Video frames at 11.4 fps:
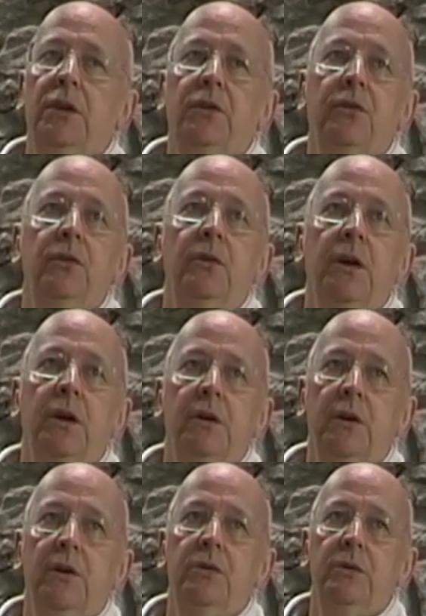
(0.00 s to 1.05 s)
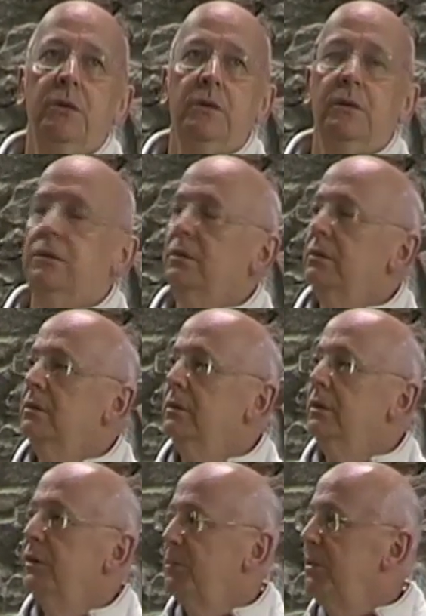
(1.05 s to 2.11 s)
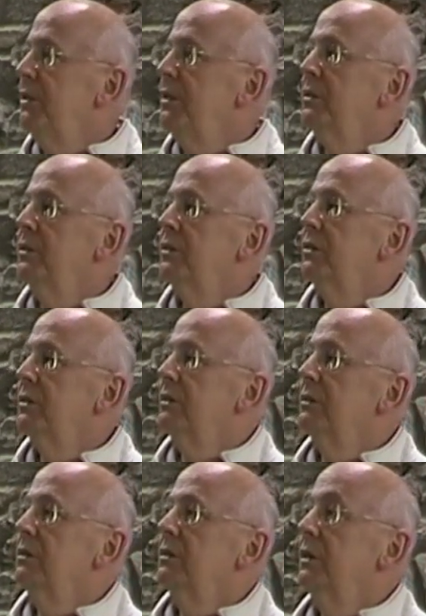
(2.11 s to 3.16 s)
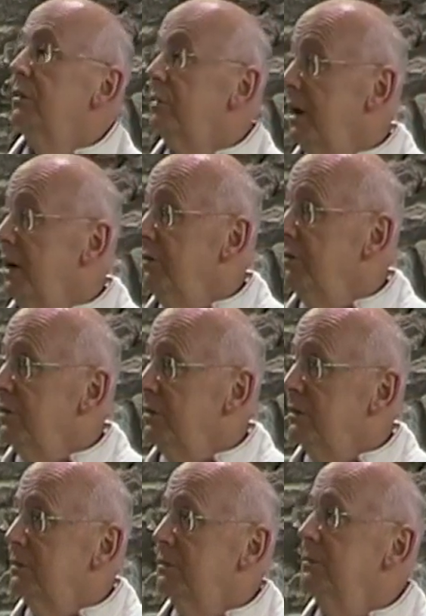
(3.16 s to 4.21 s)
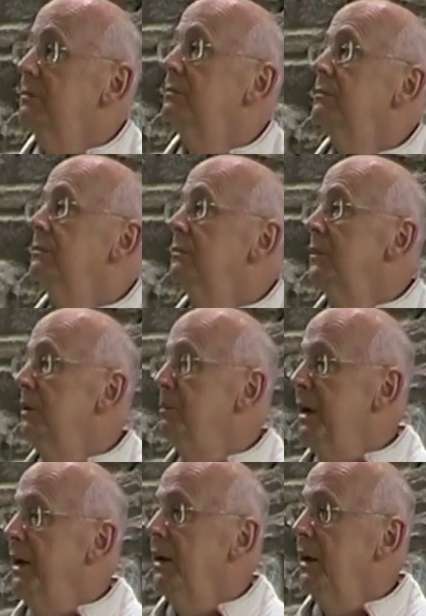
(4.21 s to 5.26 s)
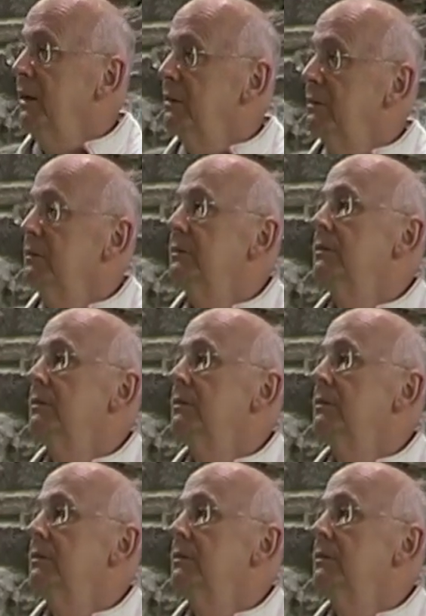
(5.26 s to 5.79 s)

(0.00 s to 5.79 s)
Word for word: into our own experience of life and meaning